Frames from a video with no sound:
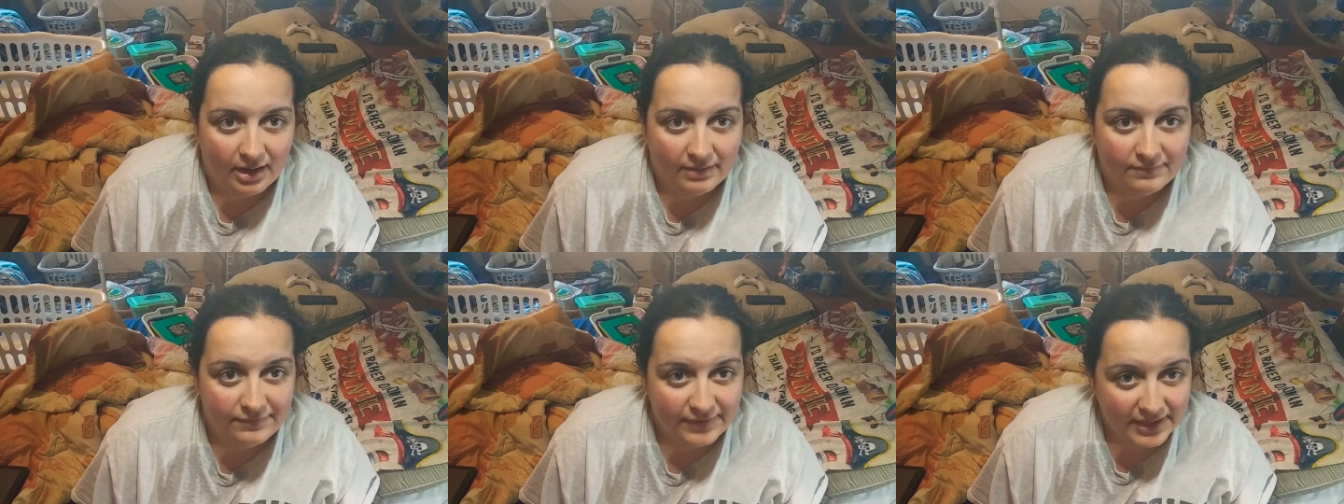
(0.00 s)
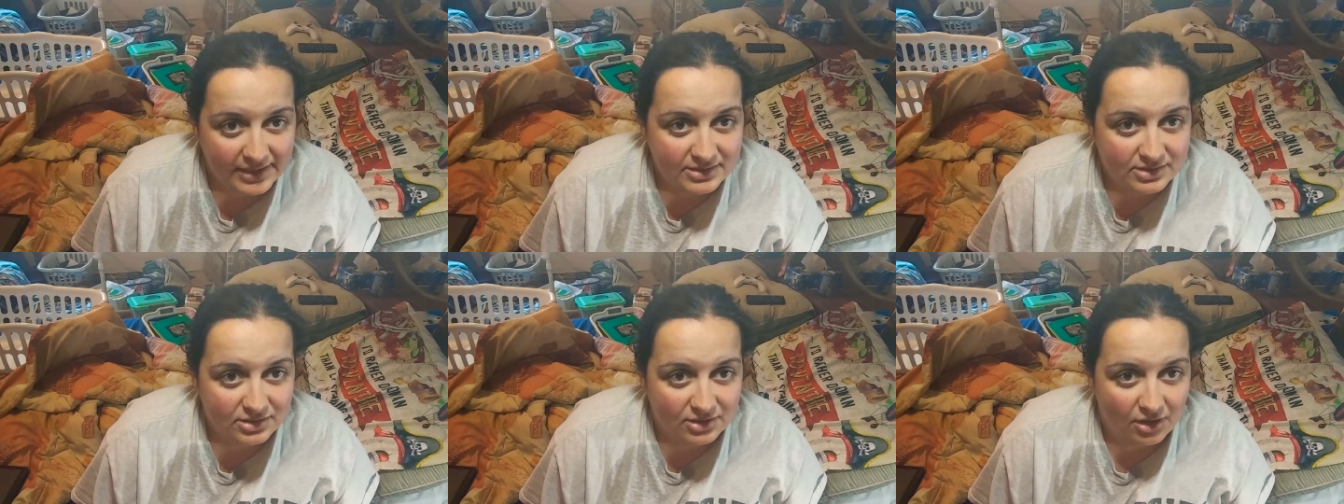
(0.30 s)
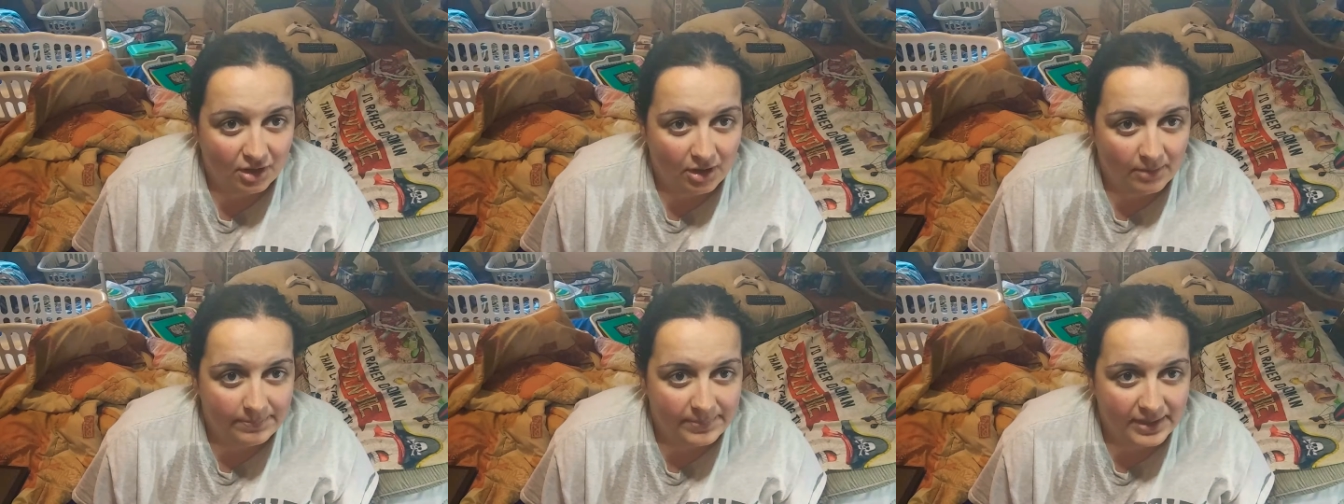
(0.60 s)
advanced
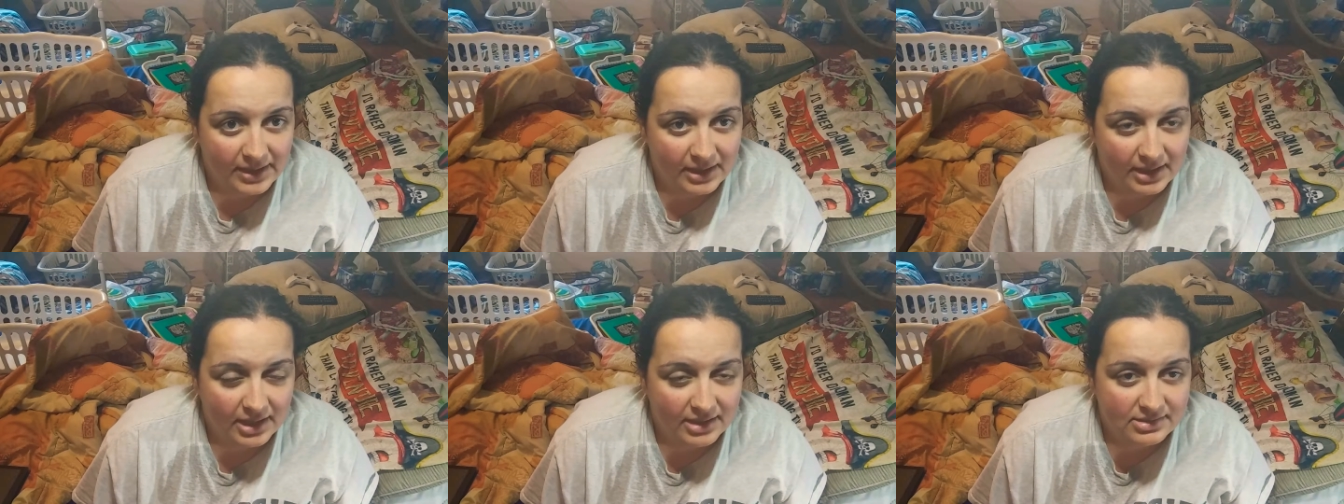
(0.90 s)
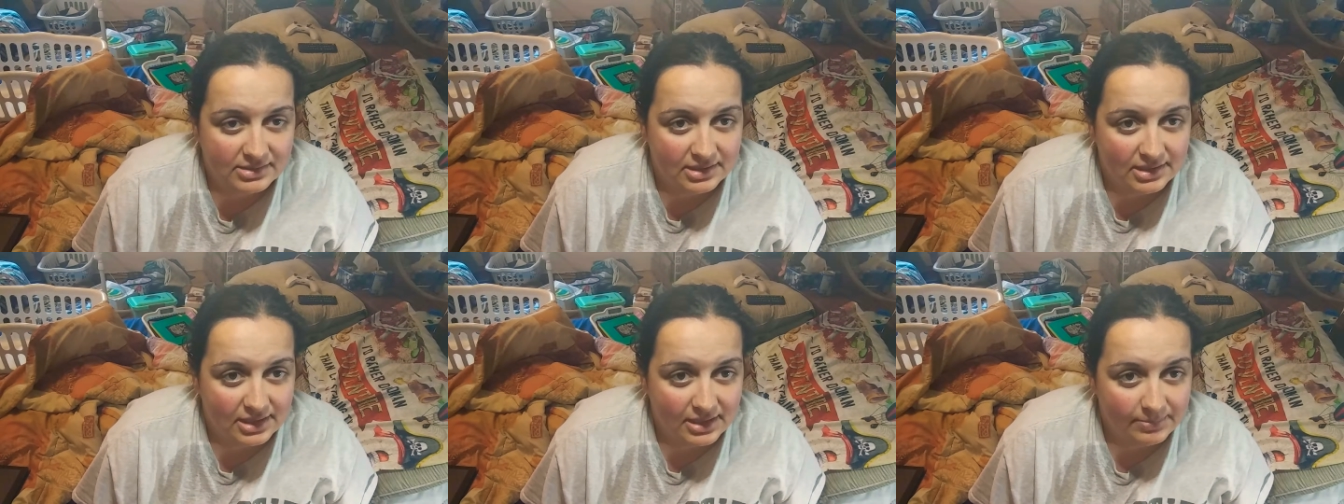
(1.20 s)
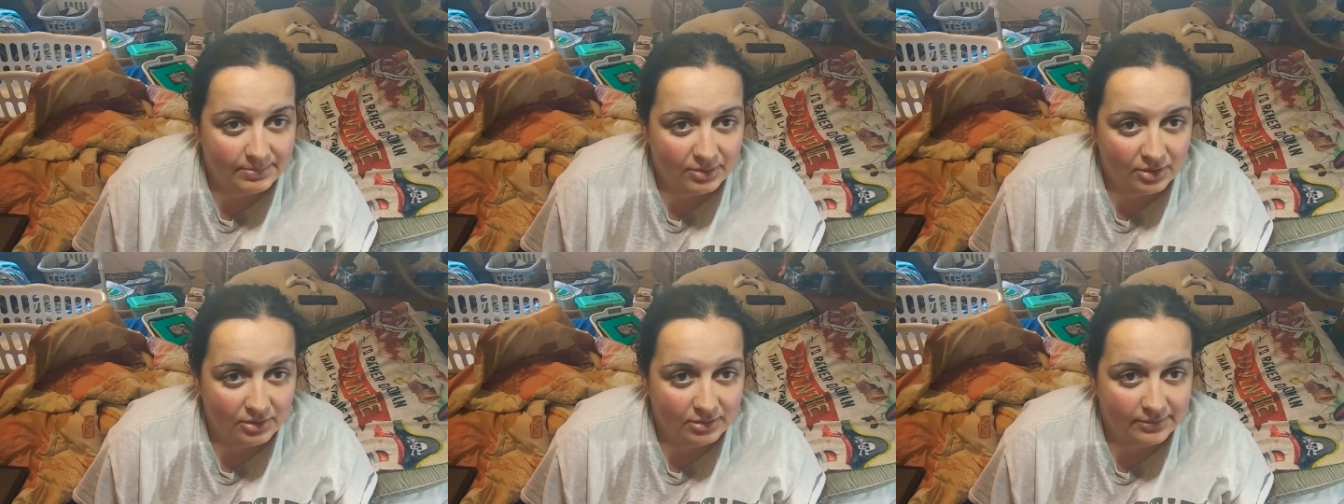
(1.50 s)
copy as an
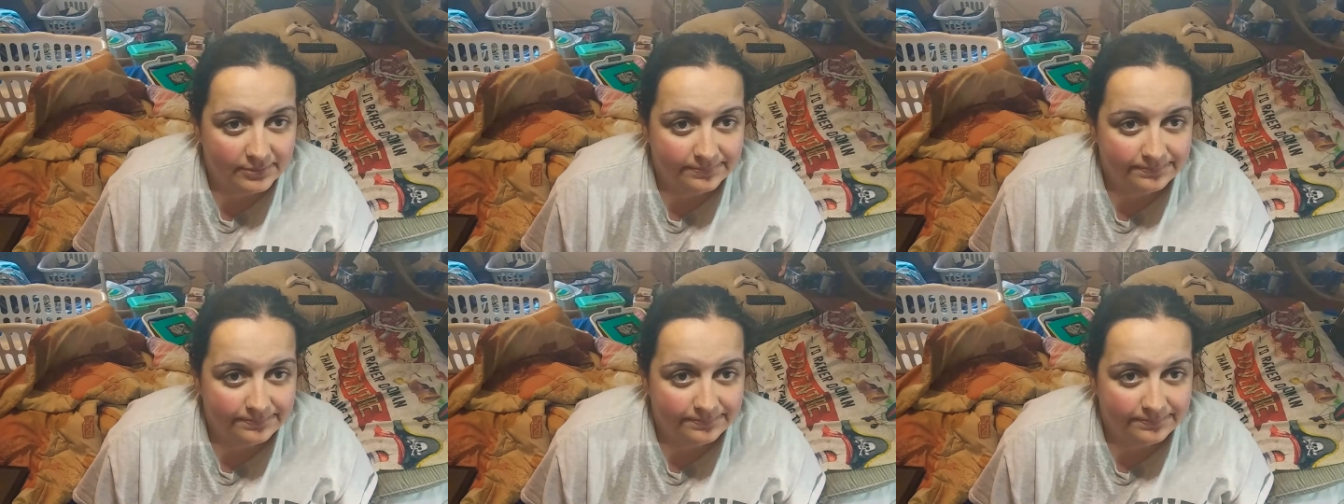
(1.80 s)
ebook